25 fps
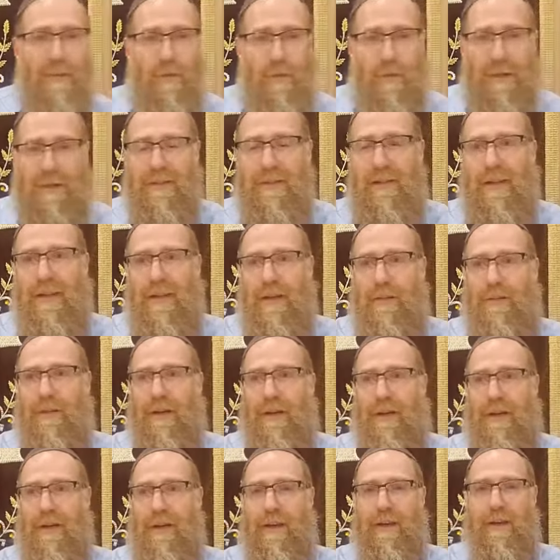Wednesday
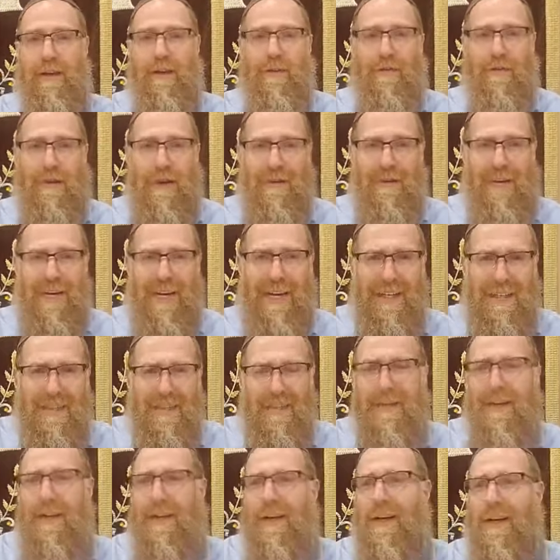evening in Crown
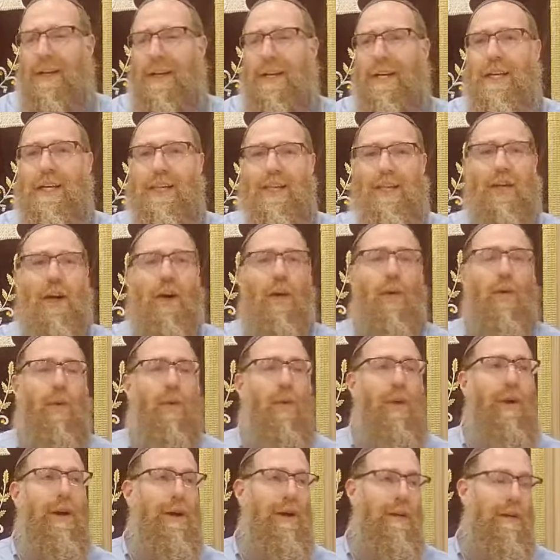Heights. So
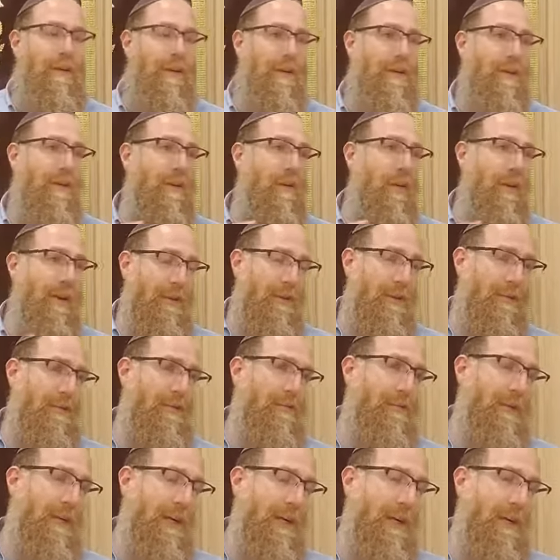we're going
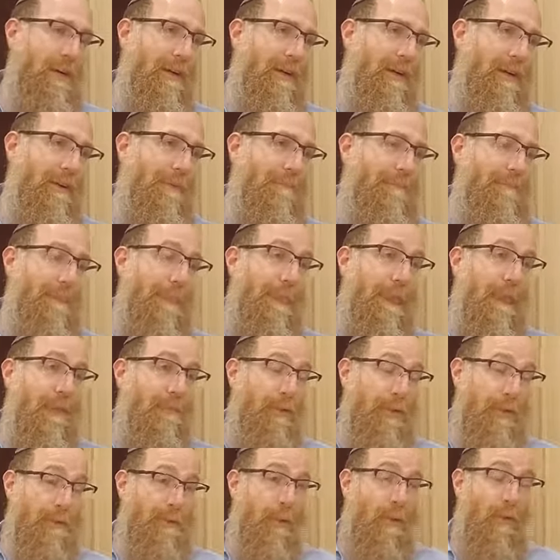to
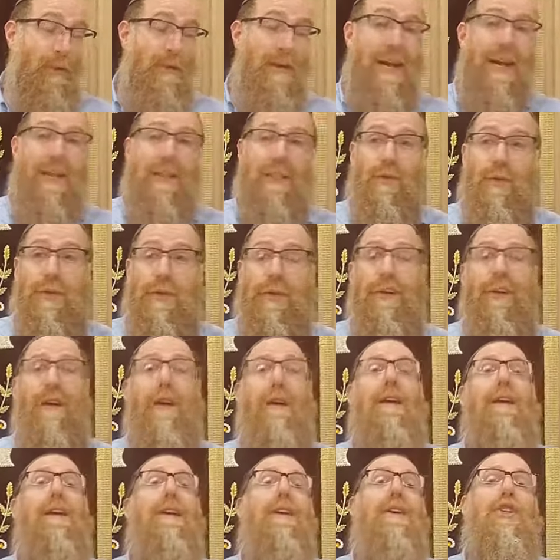postpone next week.
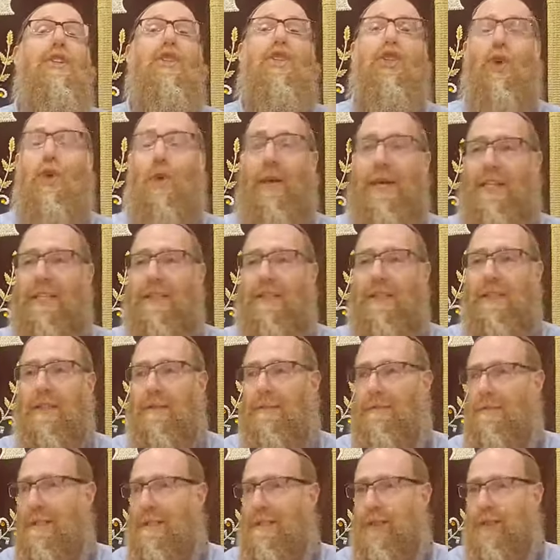2 weeks.
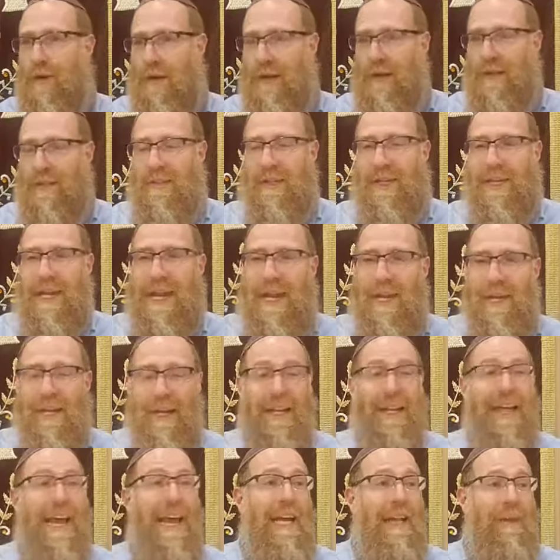Please join us again
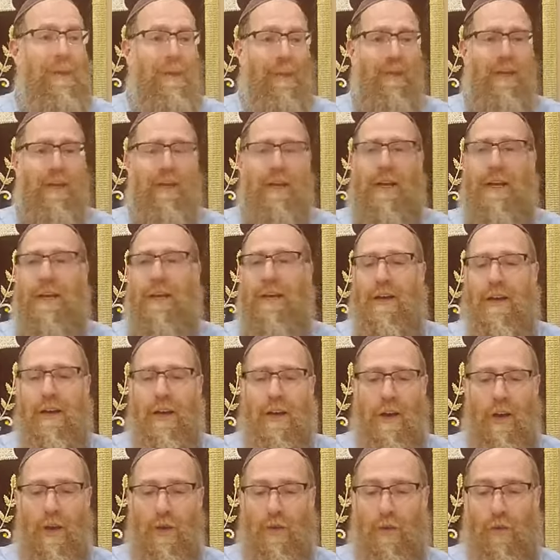at 8:30
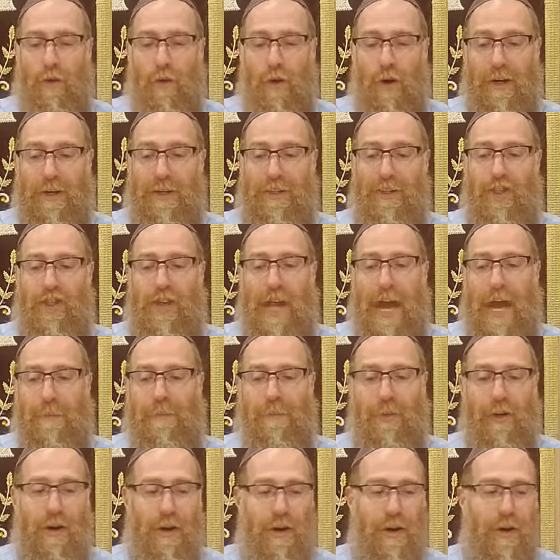for
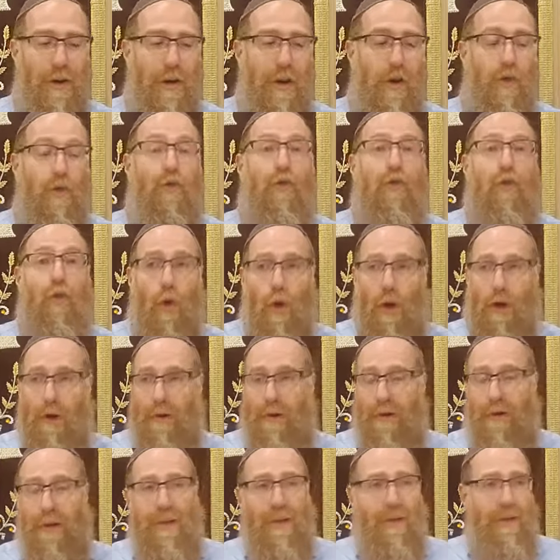chapter 4.
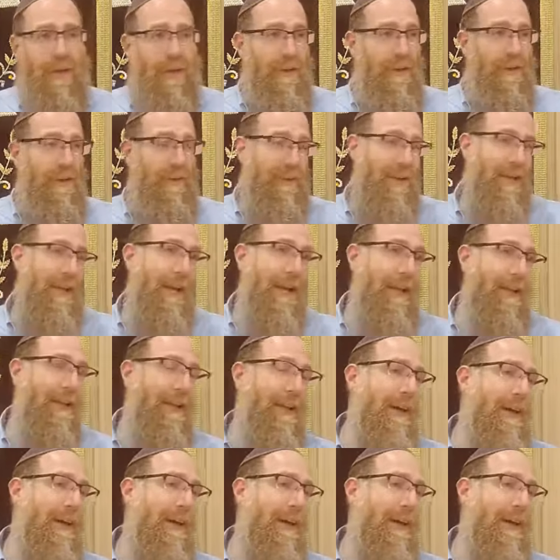Tonight